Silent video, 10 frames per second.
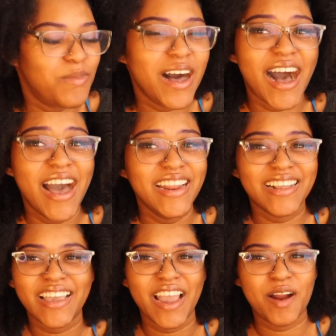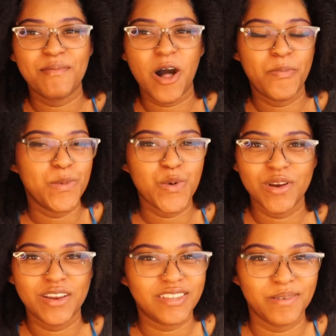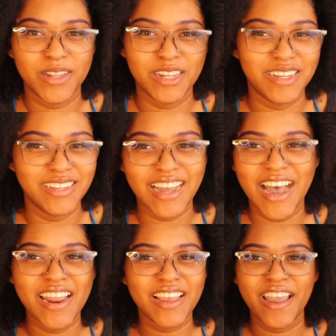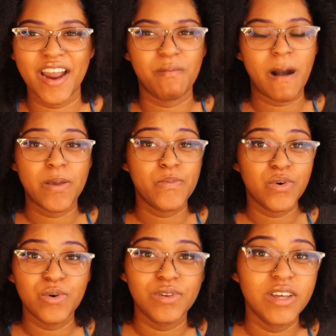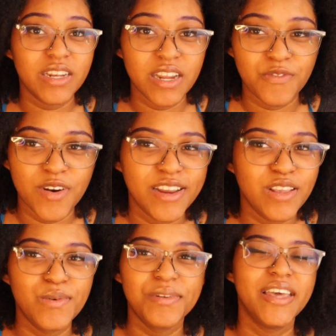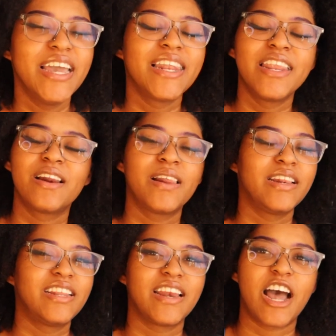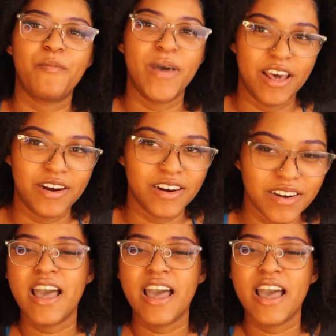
But I didn't care about people with disabilities. I didn't care about people who look different. You, it literally did not matter.